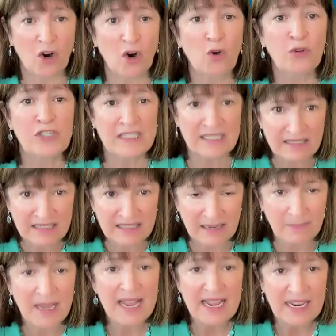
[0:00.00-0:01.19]
Their whole
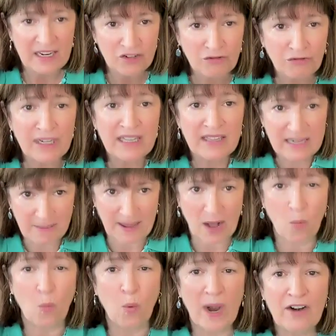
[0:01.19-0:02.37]
system is really
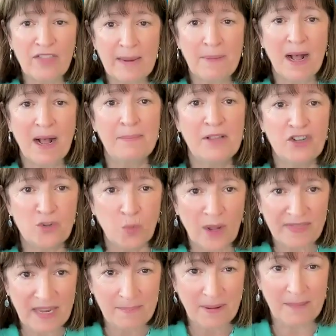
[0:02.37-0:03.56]
about where they publish,
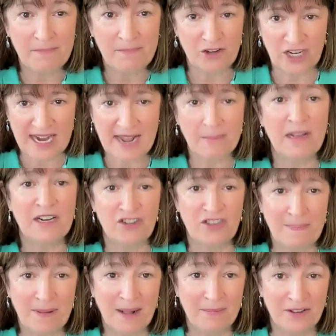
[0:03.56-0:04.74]
what they publish, and how much
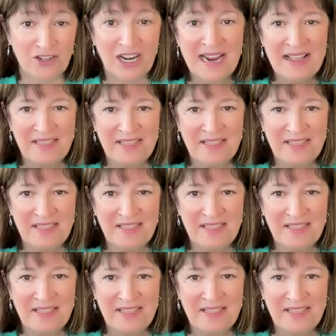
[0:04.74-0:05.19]
they publish.